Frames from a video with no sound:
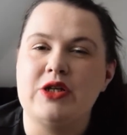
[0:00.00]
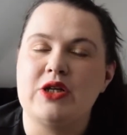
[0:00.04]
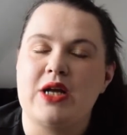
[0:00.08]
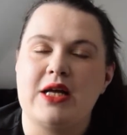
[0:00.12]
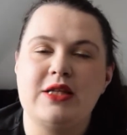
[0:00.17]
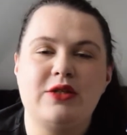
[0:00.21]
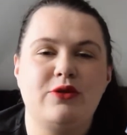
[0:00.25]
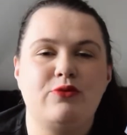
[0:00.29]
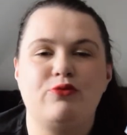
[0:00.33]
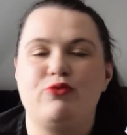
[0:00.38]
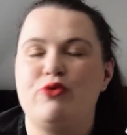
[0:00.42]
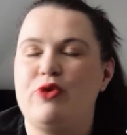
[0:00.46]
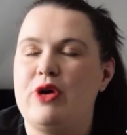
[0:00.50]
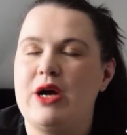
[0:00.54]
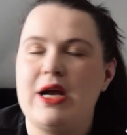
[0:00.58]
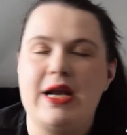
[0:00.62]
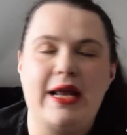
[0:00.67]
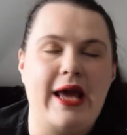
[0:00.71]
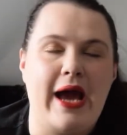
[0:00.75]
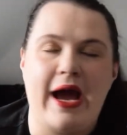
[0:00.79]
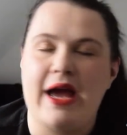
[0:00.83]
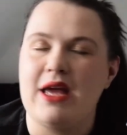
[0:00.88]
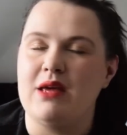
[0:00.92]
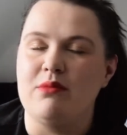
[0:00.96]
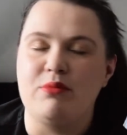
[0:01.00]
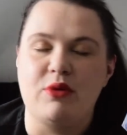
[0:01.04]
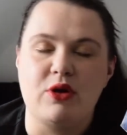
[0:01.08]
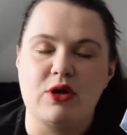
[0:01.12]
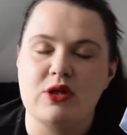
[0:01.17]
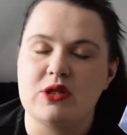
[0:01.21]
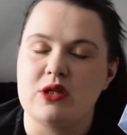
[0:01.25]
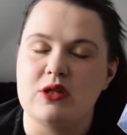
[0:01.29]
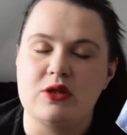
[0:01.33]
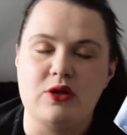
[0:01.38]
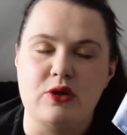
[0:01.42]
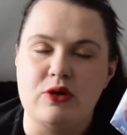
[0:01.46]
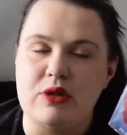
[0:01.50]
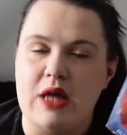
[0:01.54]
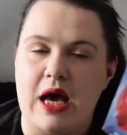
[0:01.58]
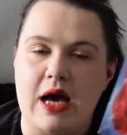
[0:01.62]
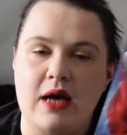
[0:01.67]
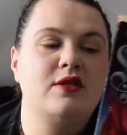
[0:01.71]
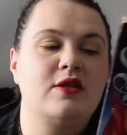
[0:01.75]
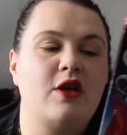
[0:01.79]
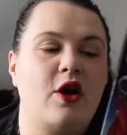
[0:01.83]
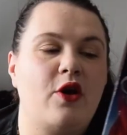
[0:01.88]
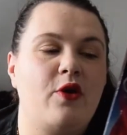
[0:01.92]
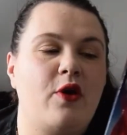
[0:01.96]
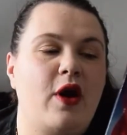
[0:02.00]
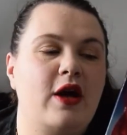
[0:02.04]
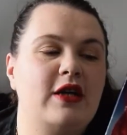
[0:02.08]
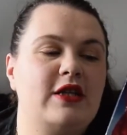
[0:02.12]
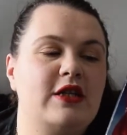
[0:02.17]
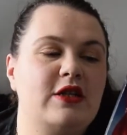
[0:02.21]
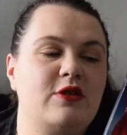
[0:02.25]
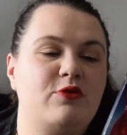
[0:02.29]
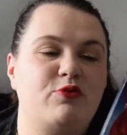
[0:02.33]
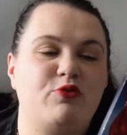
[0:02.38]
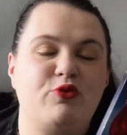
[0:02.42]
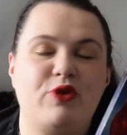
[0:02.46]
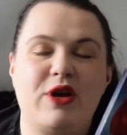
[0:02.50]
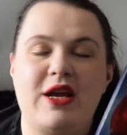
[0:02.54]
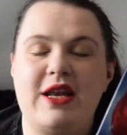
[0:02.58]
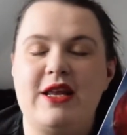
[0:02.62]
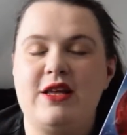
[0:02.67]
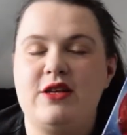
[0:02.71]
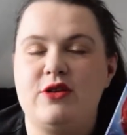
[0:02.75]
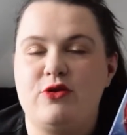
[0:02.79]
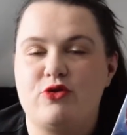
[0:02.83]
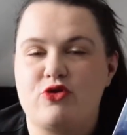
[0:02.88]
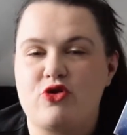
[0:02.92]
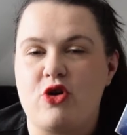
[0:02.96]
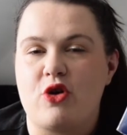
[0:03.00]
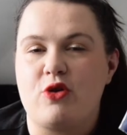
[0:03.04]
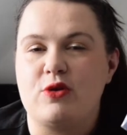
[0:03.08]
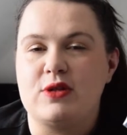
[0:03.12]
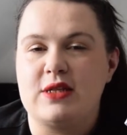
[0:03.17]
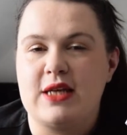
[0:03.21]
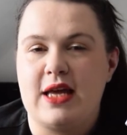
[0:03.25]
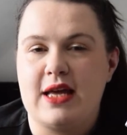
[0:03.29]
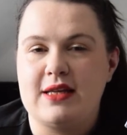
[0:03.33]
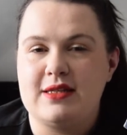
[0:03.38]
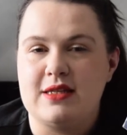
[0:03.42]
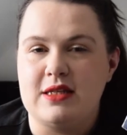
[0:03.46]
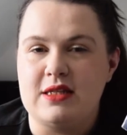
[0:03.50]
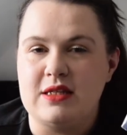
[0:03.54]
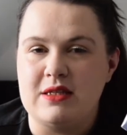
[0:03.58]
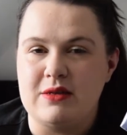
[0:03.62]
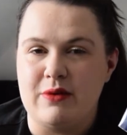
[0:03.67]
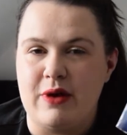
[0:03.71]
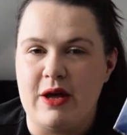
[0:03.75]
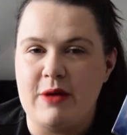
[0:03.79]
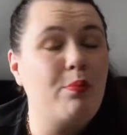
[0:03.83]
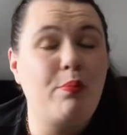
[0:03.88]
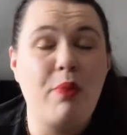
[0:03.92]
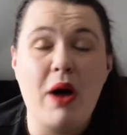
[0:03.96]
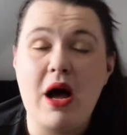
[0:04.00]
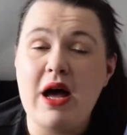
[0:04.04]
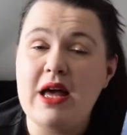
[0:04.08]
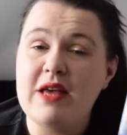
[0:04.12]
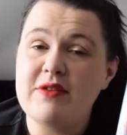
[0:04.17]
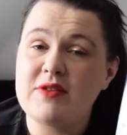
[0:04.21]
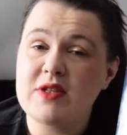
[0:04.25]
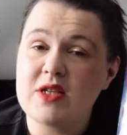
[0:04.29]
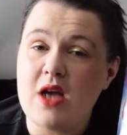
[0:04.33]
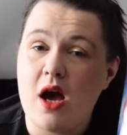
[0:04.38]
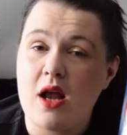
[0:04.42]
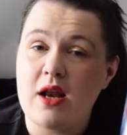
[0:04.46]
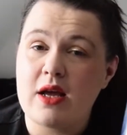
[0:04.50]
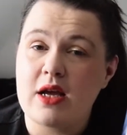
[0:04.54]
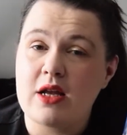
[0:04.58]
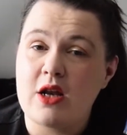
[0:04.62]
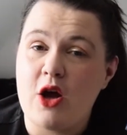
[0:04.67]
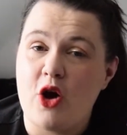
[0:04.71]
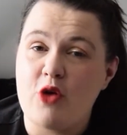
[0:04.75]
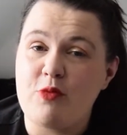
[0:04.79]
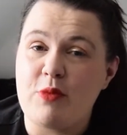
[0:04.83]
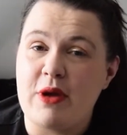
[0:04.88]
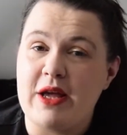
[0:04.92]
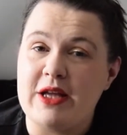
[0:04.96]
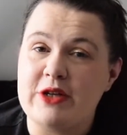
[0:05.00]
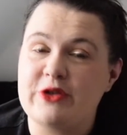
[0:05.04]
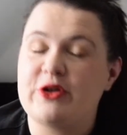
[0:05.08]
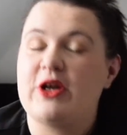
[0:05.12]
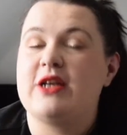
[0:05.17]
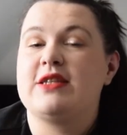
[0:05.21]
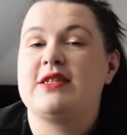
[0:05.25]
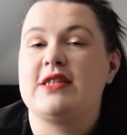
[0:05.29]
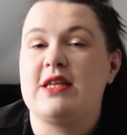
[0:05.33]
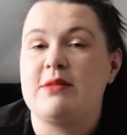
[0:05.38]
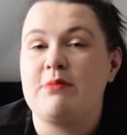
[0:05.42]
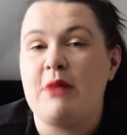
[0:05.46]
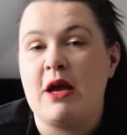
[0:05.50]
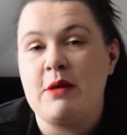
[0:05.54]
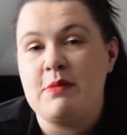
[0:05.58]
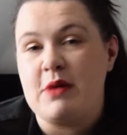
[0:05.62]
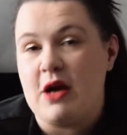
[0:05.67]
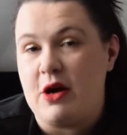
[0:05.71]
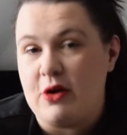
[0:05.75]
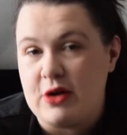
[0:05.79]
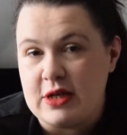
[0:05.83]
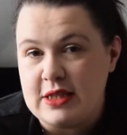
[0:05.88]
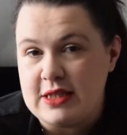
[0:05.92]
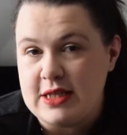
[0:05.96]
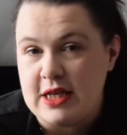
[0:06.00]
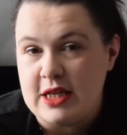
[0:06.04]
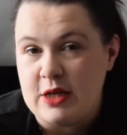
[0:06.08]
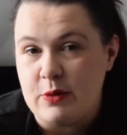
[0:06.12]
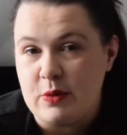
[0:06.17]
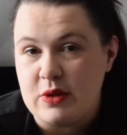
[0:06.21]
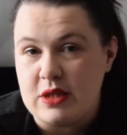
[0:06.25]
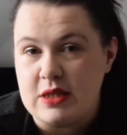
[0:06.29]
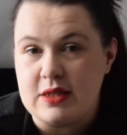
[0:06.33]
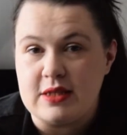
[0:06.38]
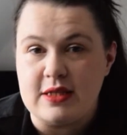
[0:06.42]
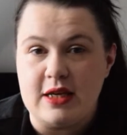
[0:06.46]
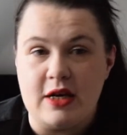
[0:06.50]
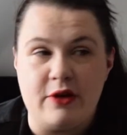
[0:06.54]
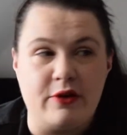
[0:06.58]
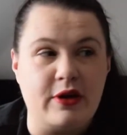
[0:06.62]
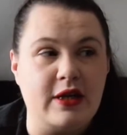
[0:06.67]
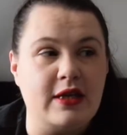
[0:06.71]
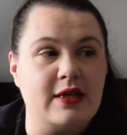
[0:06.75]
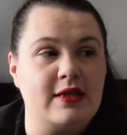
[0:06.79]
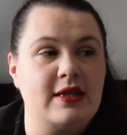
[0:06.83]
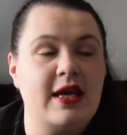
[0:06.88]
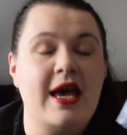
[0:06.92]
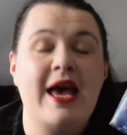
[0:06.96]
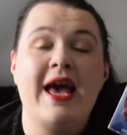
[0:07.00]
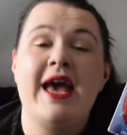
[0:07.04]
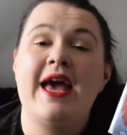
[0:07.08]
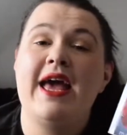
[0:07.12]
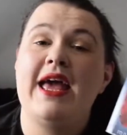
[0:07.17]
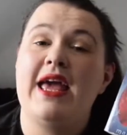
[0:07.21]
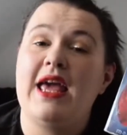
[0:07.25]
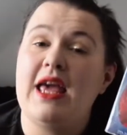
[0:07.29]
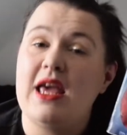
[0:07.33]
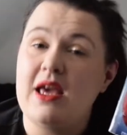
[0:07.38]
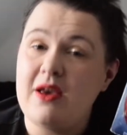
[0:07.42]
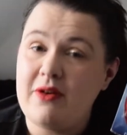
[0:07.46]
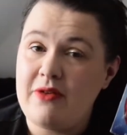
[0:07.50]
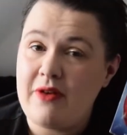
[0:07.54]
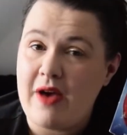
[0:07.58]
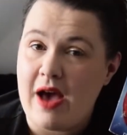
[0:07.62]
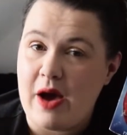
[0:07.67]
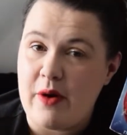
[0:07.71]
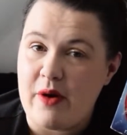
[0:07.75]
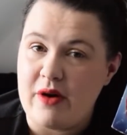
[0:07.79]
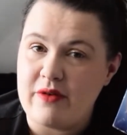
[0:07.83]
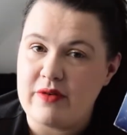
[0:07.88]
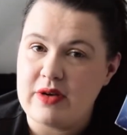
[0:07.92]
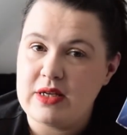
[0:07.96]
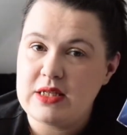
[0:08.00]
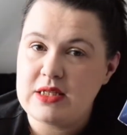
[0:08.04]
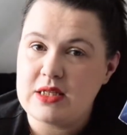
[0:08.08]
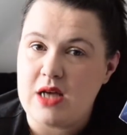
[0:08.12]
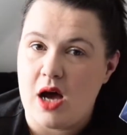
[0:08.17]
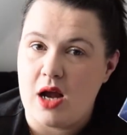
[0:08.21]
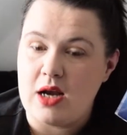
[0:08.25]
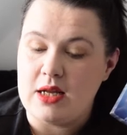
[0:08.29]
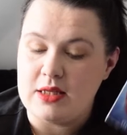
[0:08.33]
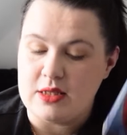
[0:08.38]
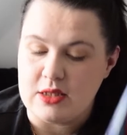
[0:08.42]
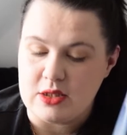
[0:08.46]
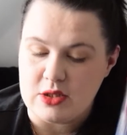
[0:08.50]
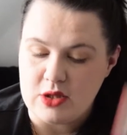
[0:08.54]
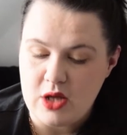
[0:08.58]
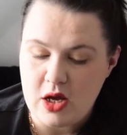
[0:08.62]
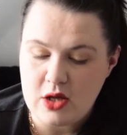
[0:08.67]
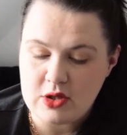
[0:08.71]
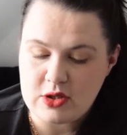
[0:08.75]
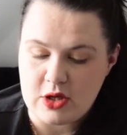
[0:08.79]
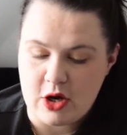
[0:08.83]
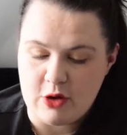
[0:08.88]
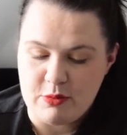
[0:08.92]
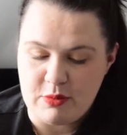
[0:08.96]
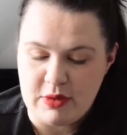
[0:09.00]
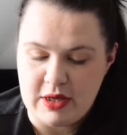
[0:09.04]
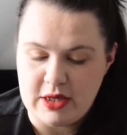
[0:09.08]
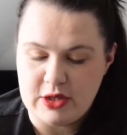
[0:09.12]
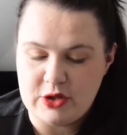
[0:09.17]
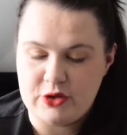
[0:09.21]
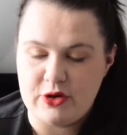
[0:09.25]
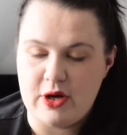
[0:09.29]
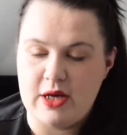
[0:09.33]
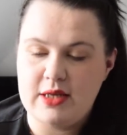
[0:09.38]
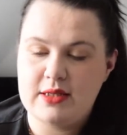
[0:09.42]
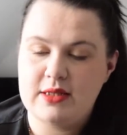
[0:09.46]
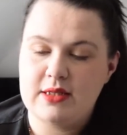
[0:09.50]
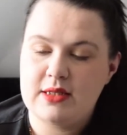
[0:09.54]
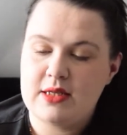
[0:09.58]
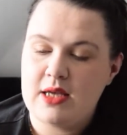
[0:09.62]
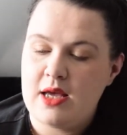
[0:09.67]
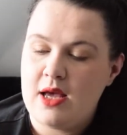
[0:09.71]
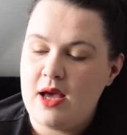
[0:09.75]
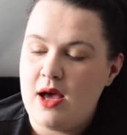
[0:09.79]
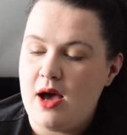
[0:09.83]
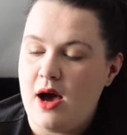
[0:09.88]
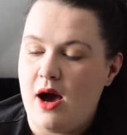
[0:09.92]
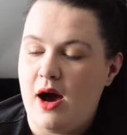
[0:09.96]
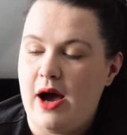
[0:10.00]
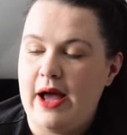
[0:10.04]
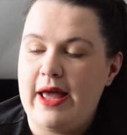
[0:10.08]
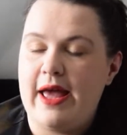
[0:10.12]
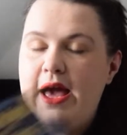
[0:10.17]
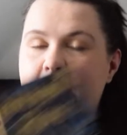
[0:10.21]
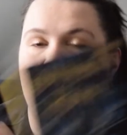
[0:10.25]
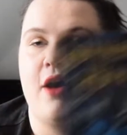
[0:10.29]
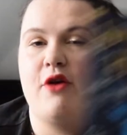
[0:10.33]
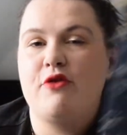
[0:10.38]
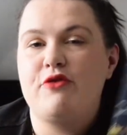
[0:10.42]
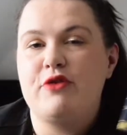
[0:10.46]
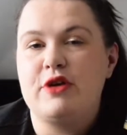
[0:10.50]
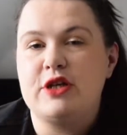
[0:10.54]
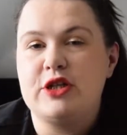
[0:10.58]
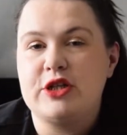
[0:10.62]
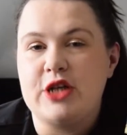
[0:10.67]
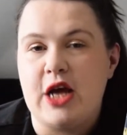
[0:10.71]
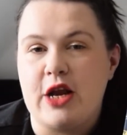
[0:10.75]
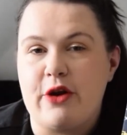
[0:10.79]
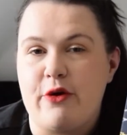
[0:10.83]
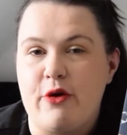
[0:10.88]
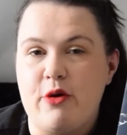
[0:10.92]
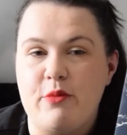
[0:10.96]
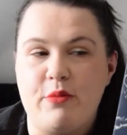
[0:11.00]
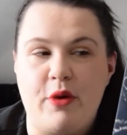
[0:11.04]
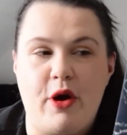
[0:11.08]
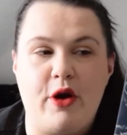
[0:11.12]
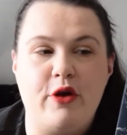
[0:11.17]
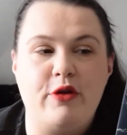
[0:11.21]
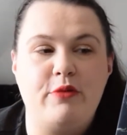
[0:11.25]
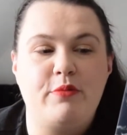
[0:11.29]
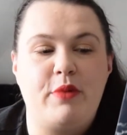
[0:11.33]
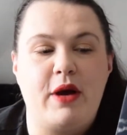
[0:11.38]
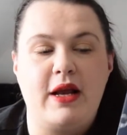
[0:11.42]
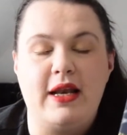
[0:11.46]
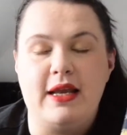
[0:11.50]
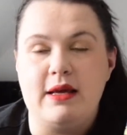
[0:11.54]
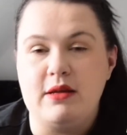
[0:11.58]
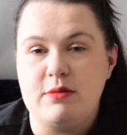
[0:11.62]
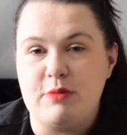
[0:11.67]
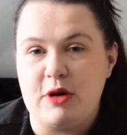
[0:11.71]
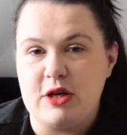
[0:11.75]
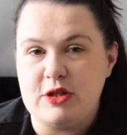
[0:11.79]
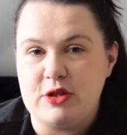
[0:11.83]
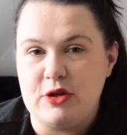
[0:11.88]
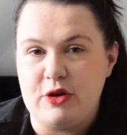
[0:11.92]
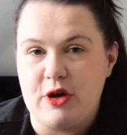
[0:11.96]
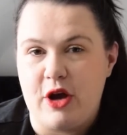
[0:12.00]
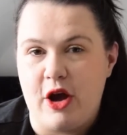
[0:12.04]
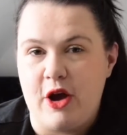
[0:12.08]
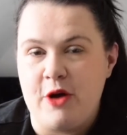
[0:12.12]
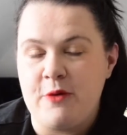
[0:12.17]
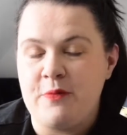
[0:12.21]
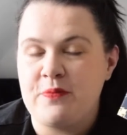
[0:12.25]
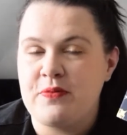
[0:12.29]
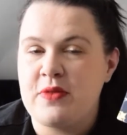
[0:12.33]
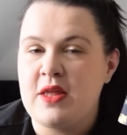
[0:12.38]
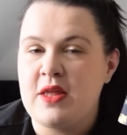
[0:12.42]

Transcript: And I really hate books that do that. So I just really struggled to get into it. But if Scarlet can hold my interest, then maybe I'll continue with the series. If, however, Scarlet does not hold my interest, I have Shadow and Bone by Leigh Bardugo.